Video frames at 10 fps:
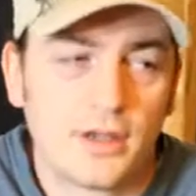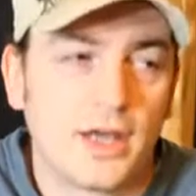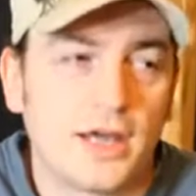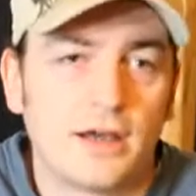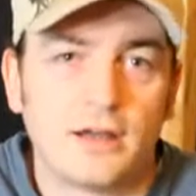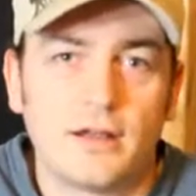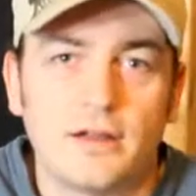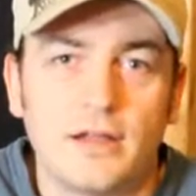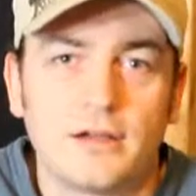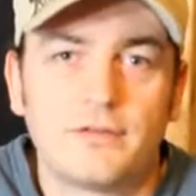A
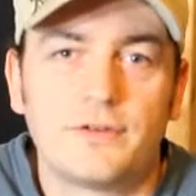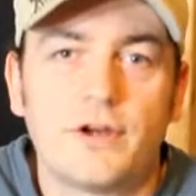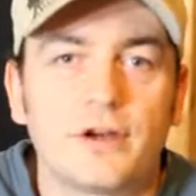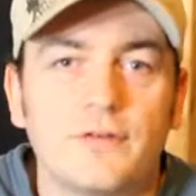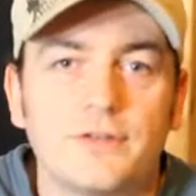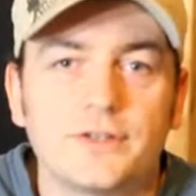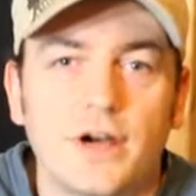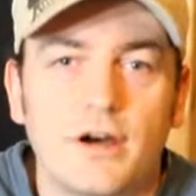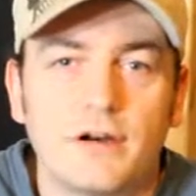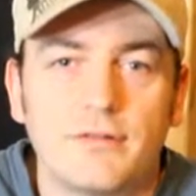lot of photographers
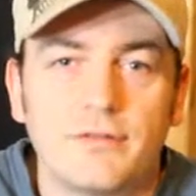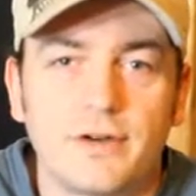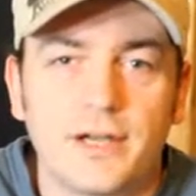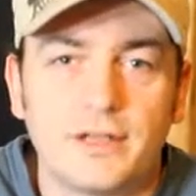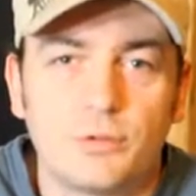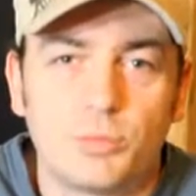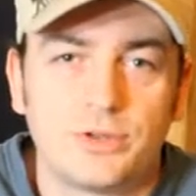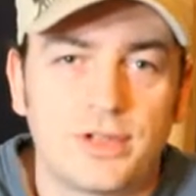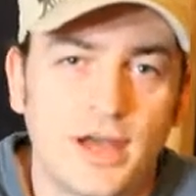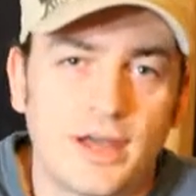are afraid to put
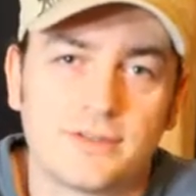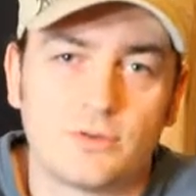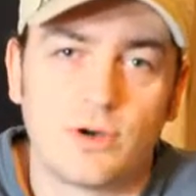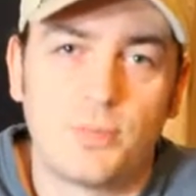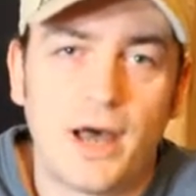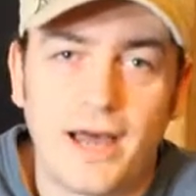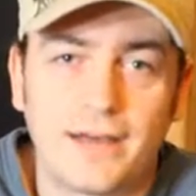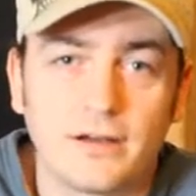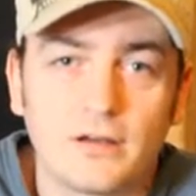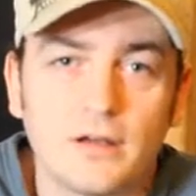the ISO up
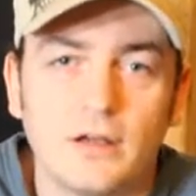higher,